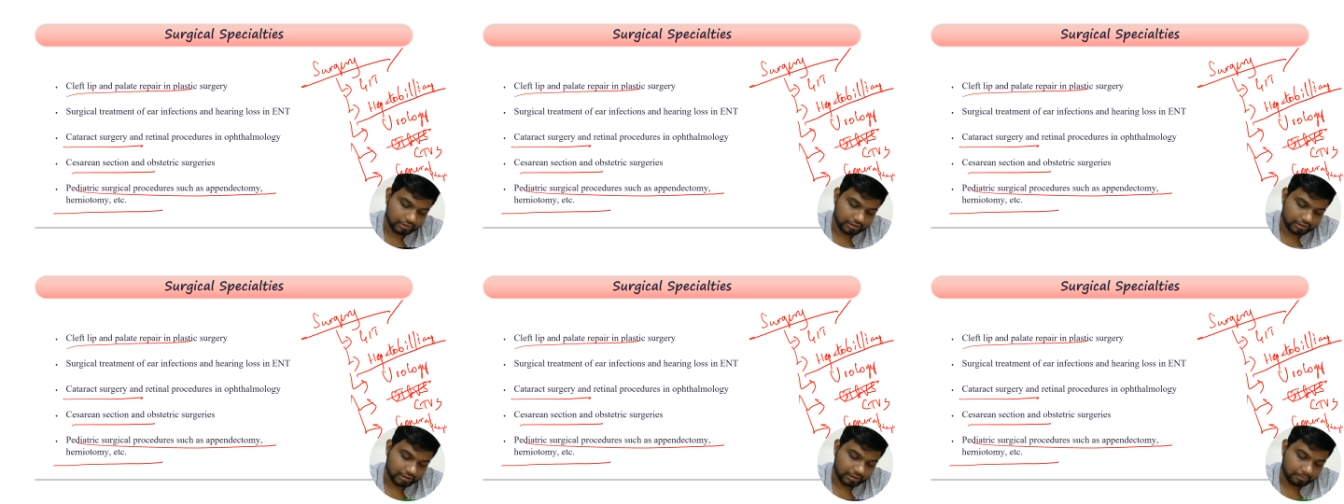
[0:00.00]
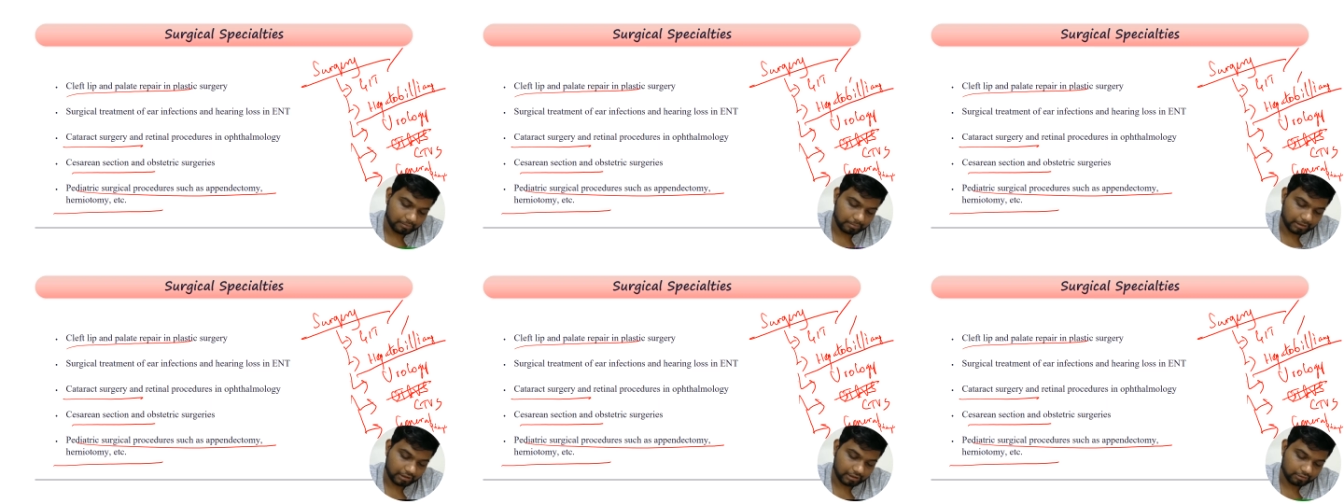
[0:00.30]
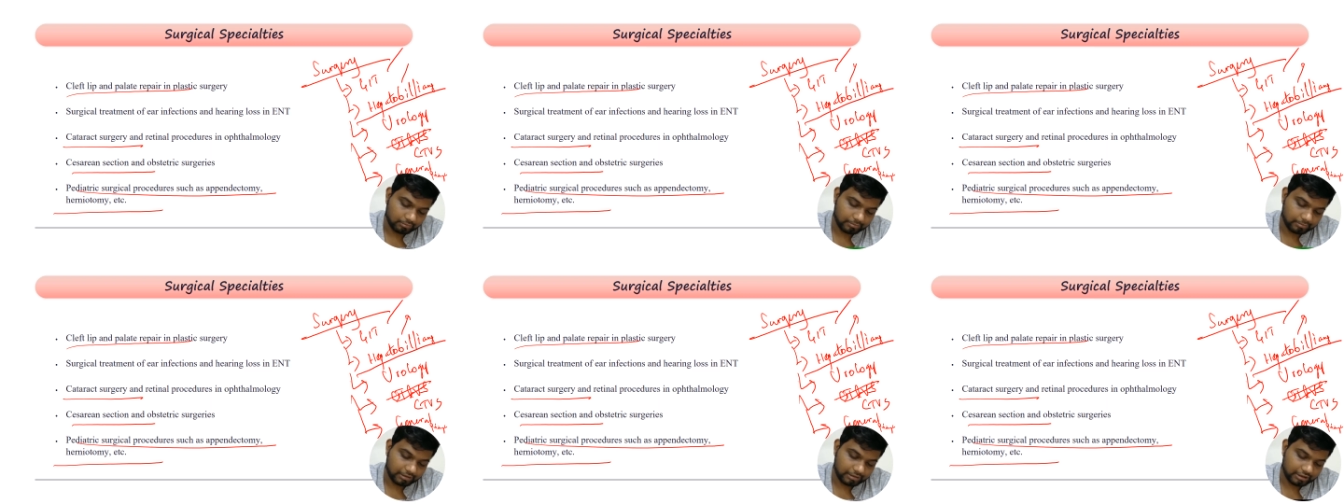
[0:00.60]
In the
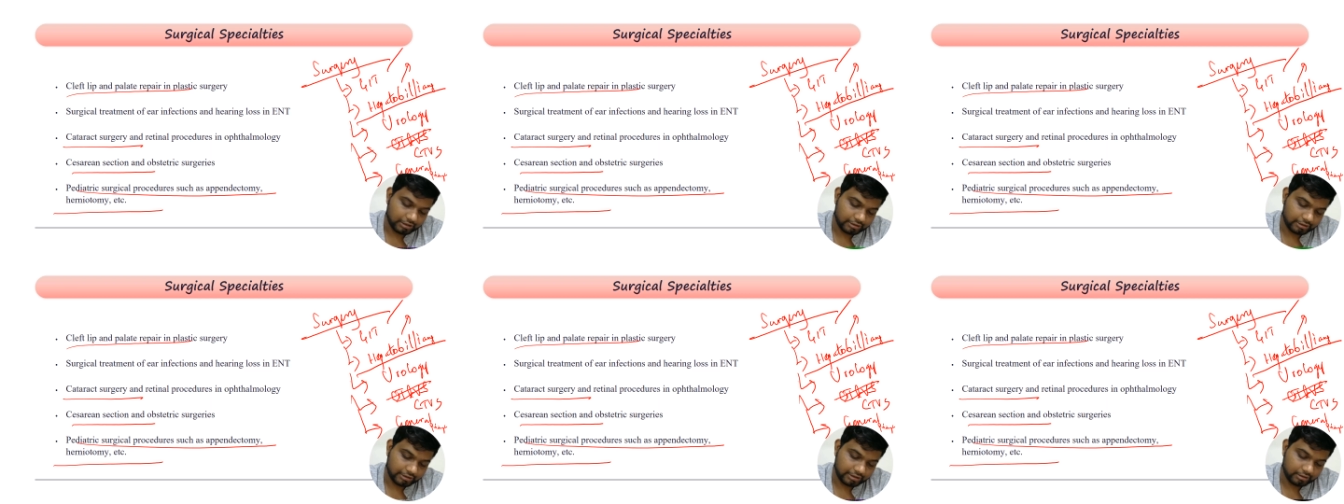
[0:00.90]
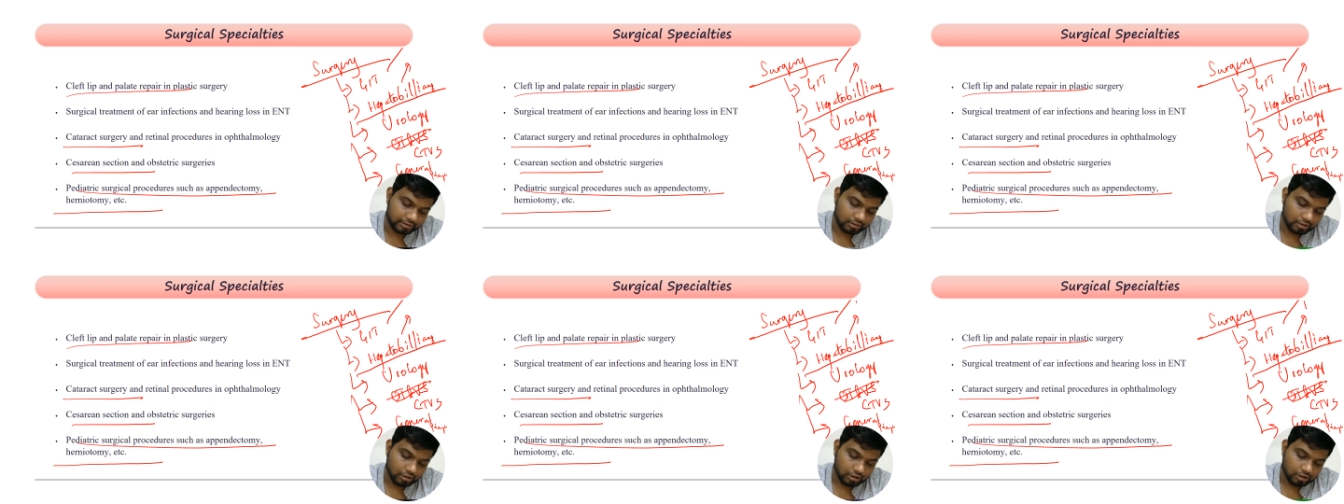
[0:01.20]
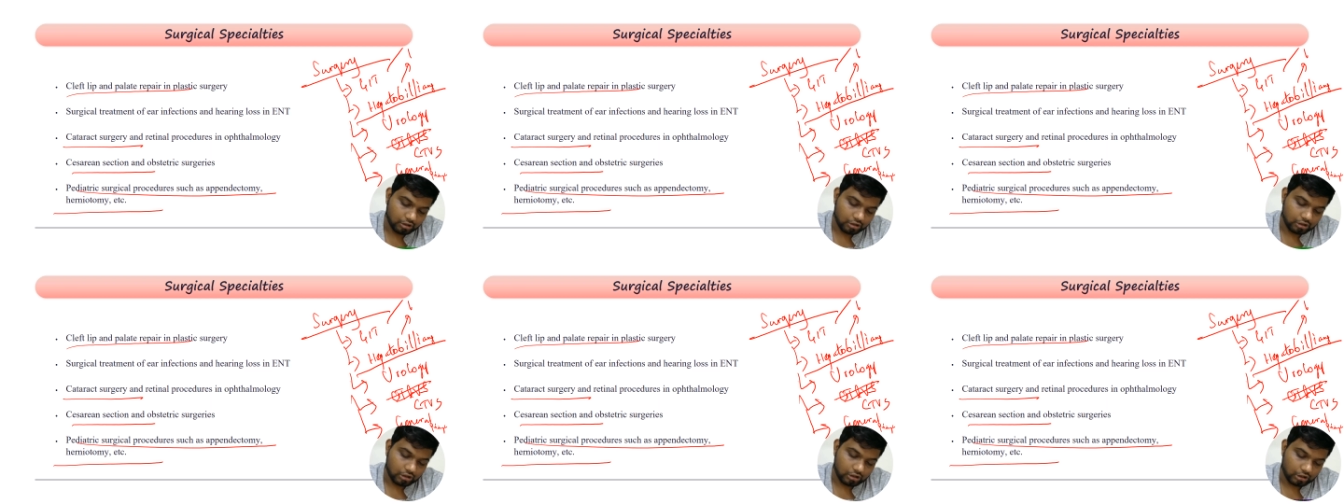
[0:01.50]
hepatobiliary,
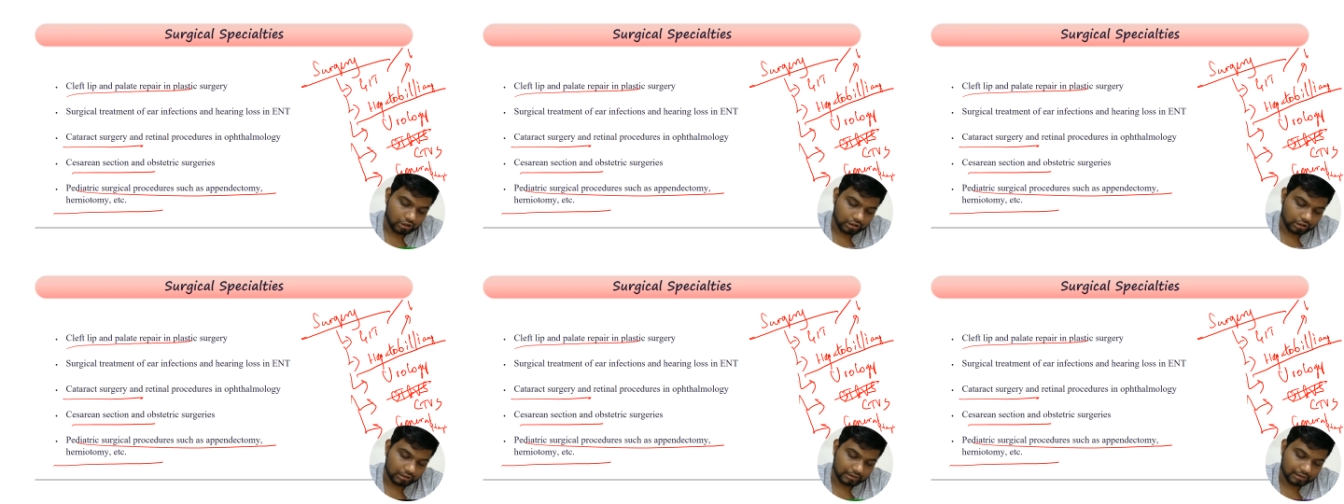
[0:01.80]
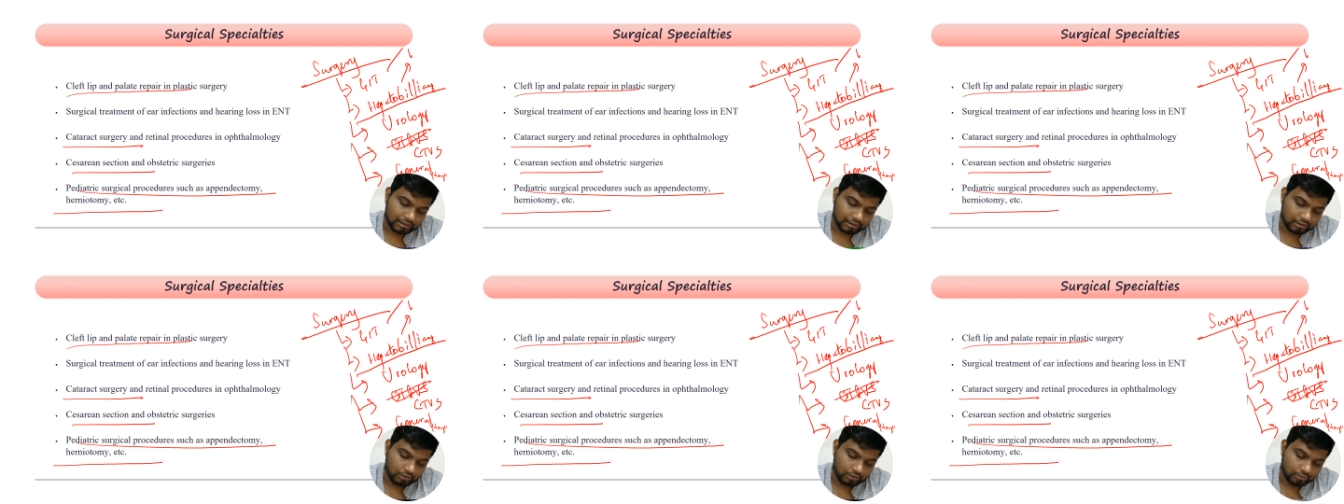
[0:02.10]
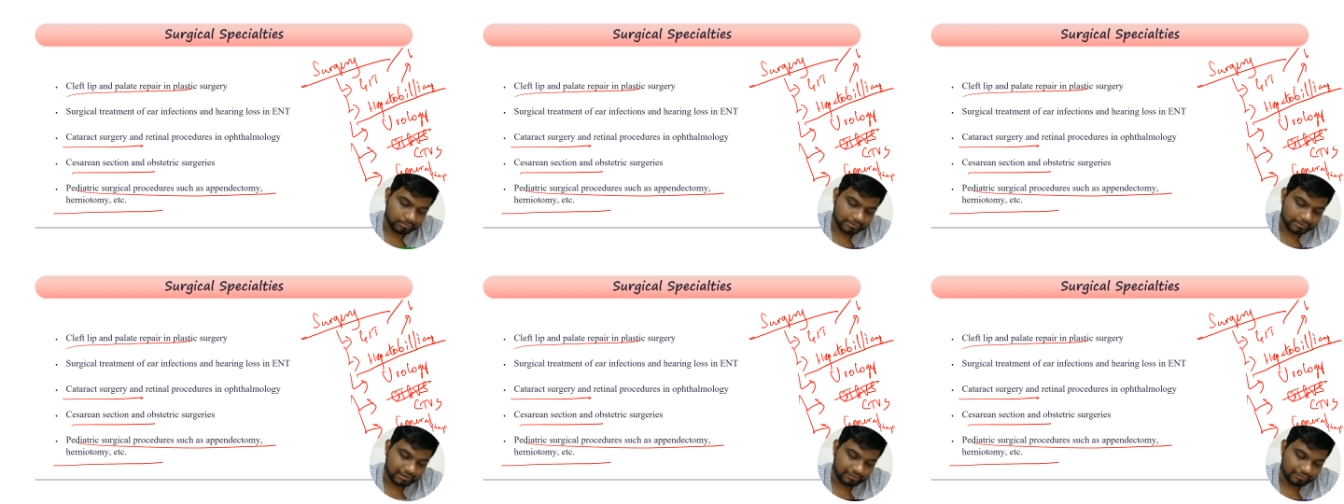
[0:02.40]
all the
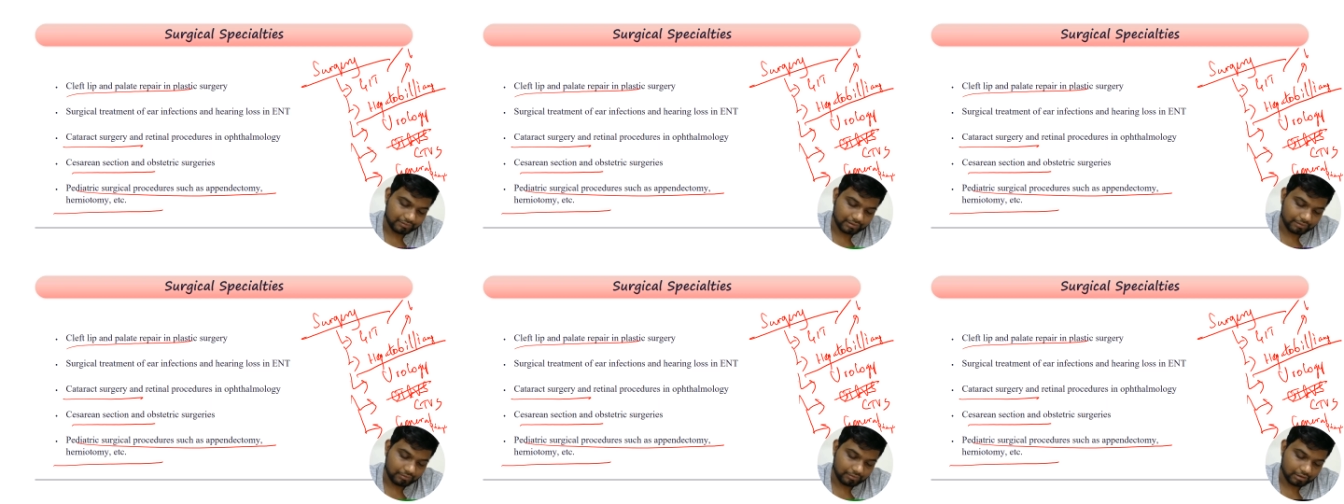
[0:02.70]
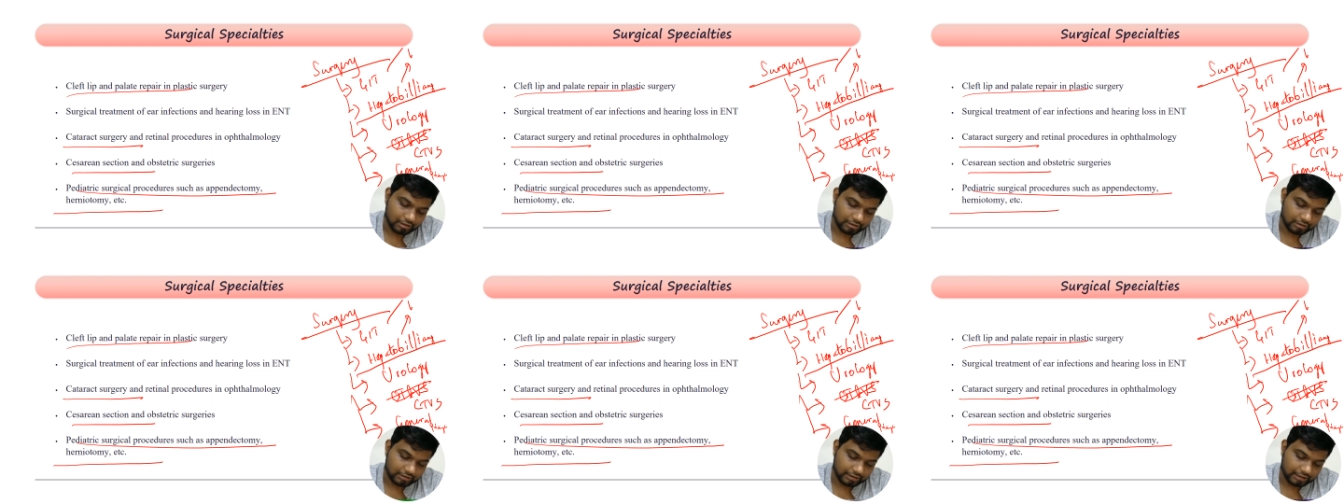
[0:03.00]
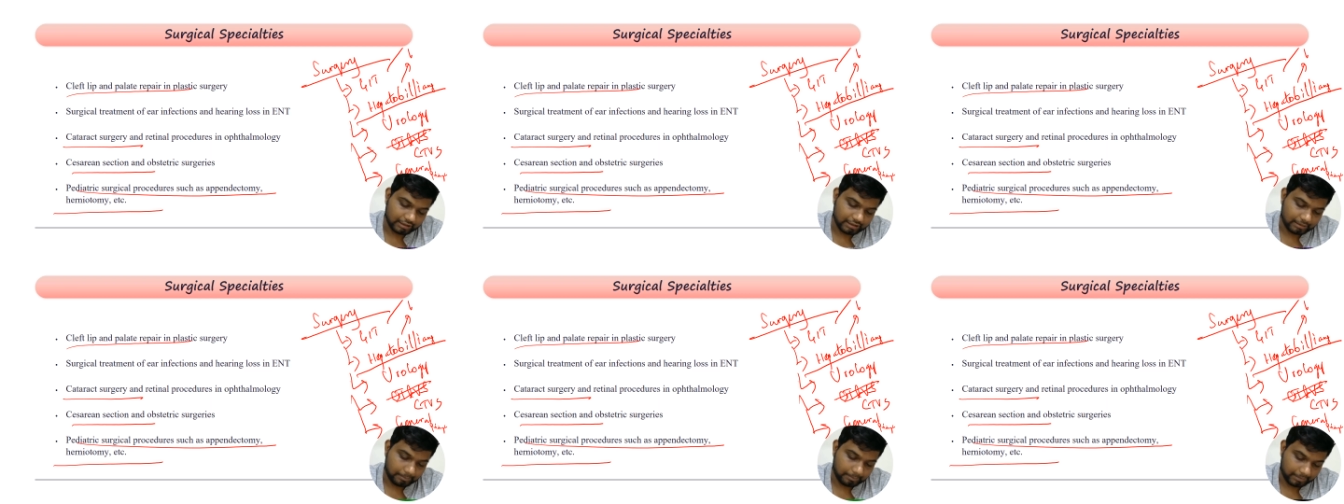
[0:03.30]
lobes of liver and
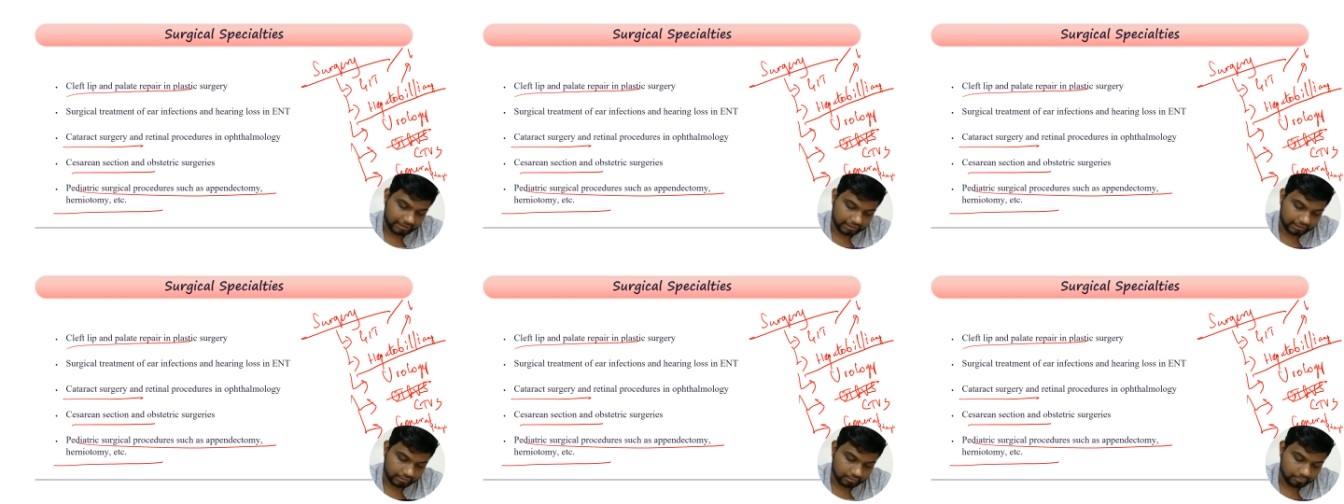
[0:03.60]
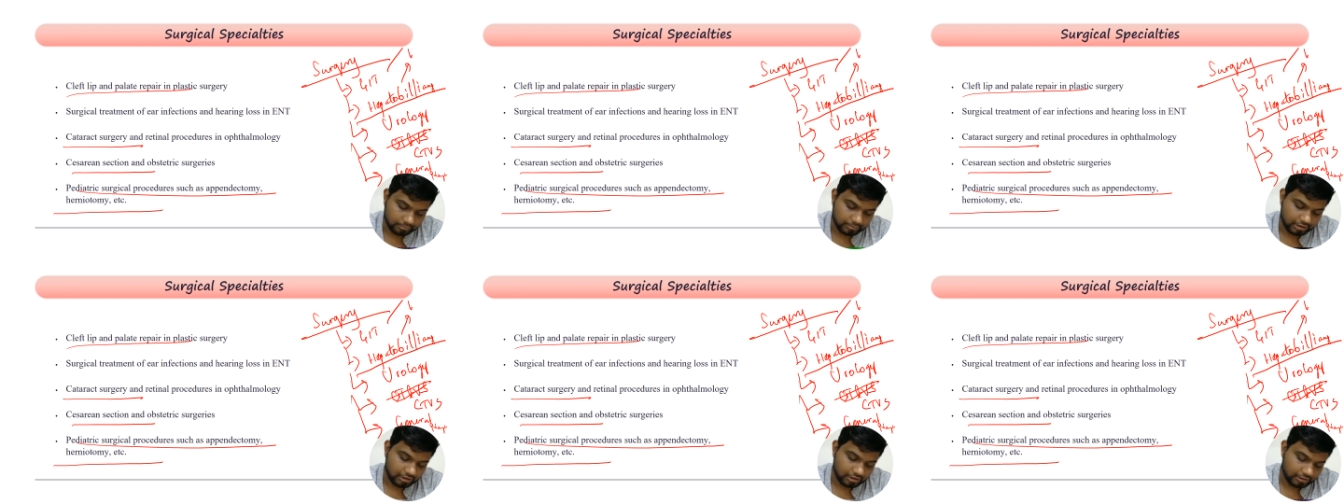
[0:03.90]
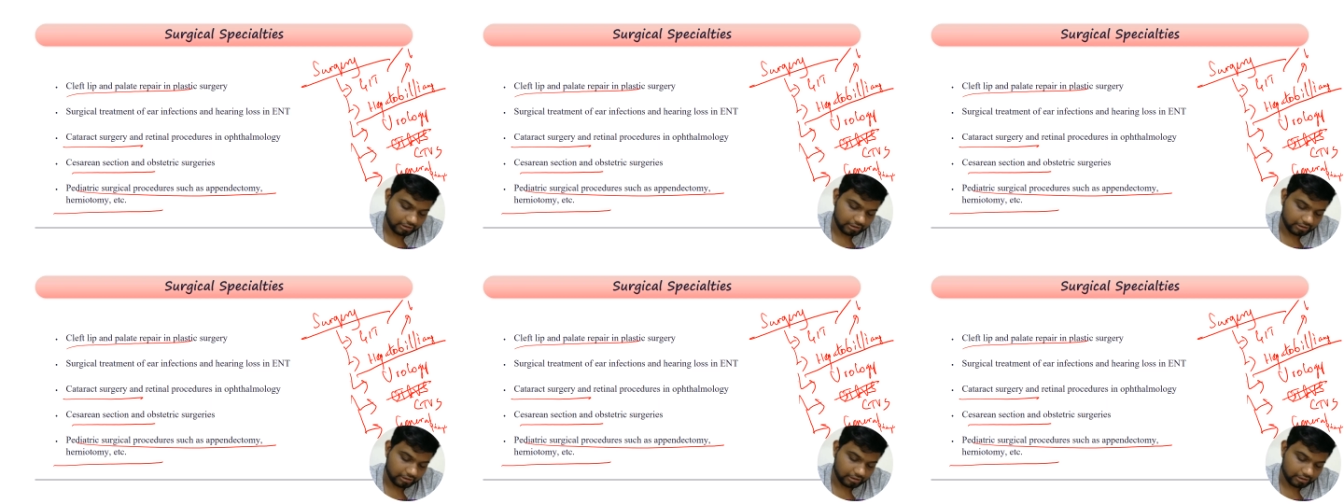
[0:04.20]
their hepatectomy,